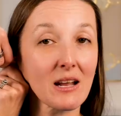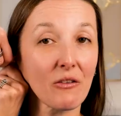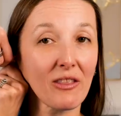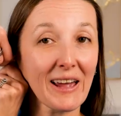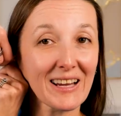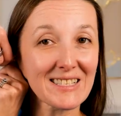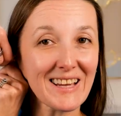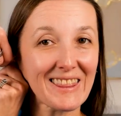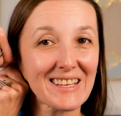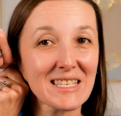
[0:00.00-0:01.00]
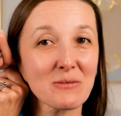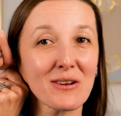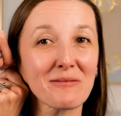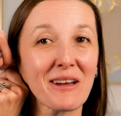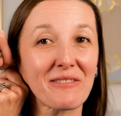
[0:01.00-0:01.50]
Now, like I said, this is one
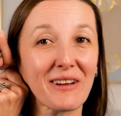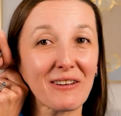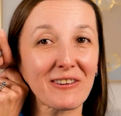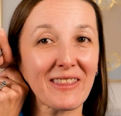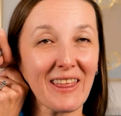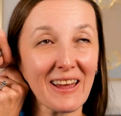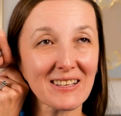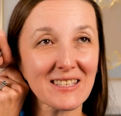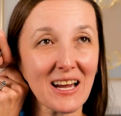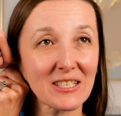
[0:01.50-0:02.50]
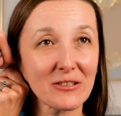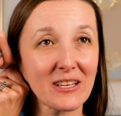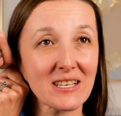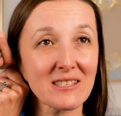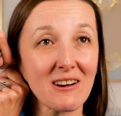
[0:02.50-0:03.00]
of my favorite things. I do
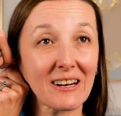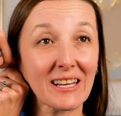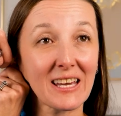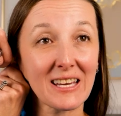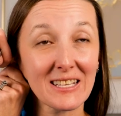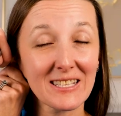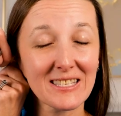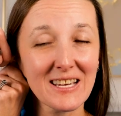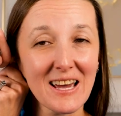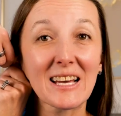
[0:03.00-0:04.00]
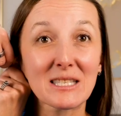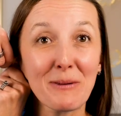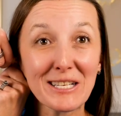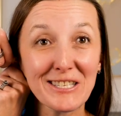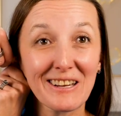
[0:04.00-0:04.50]
this on kids,
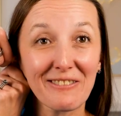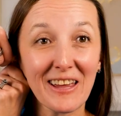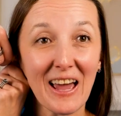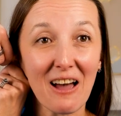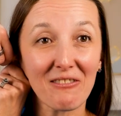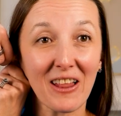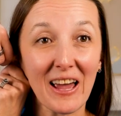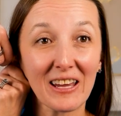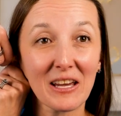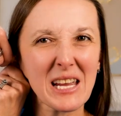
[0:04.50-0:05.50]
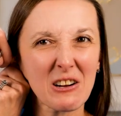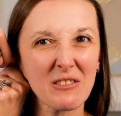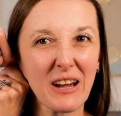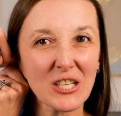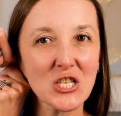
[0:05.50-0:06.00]
especially if they have like ear
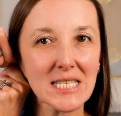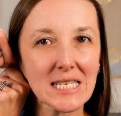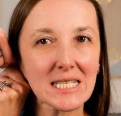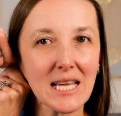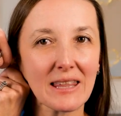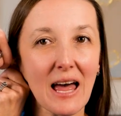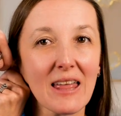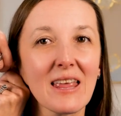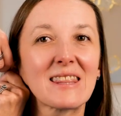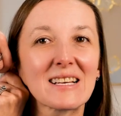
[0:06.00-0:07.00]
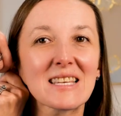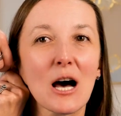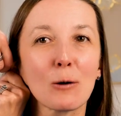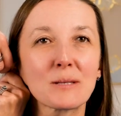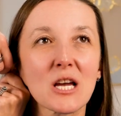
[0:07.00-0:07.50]
infections, things like that. This
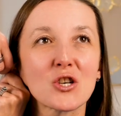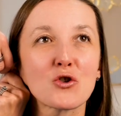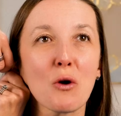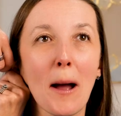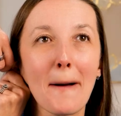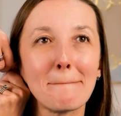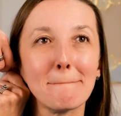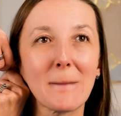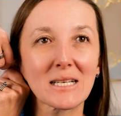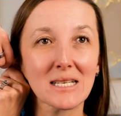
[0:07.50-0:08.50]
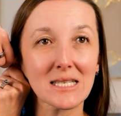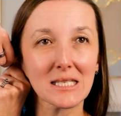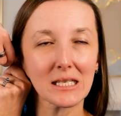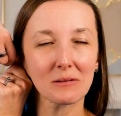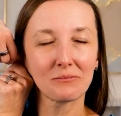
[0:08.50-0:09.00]
helps
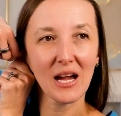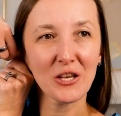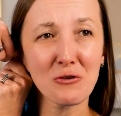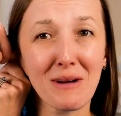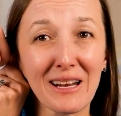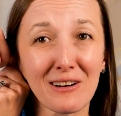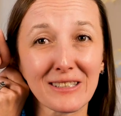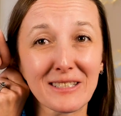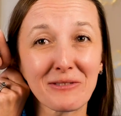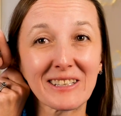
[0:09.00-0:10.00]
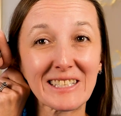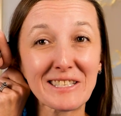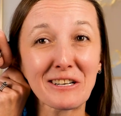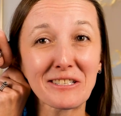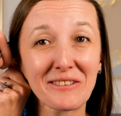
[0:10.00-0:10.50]
tremendously. And you might ultimately
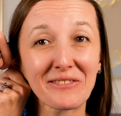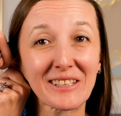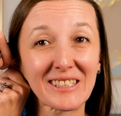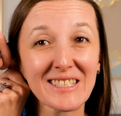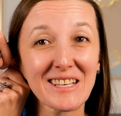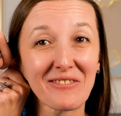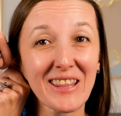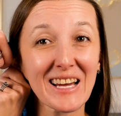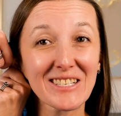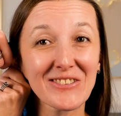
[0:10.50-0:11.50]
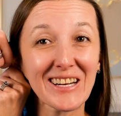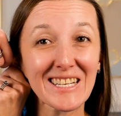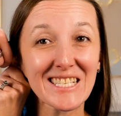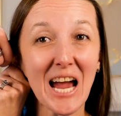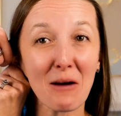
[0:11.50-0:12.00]
start to feel some of that
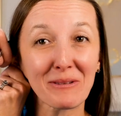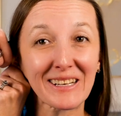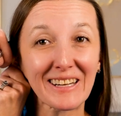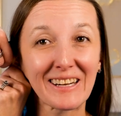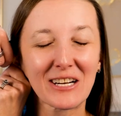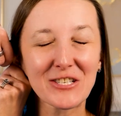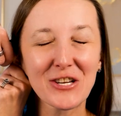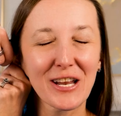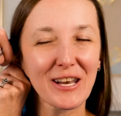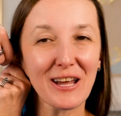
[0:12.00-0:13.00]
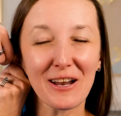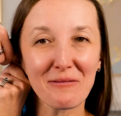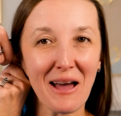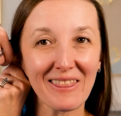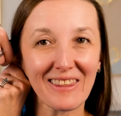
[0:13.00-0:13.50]
drainage happening, which not a bad